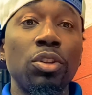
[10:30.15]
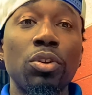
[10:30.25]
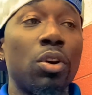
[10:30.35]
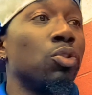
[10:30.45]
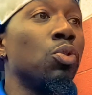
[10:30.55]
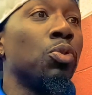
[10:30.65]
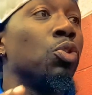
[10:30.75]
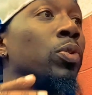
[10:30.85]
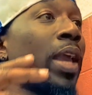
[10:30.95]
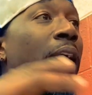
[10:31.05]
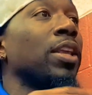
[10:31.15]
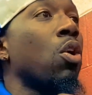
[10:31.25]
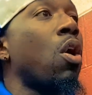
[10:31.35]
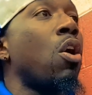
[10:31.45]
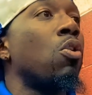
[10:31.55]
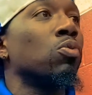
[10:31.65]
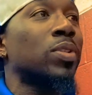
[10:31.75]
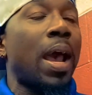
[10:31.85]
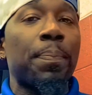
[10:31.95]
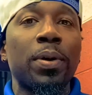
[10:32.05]
You know, you you gain your own
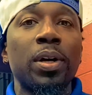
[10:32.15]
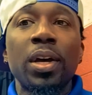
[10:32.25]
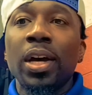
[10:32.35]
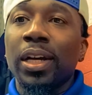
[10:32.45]
type of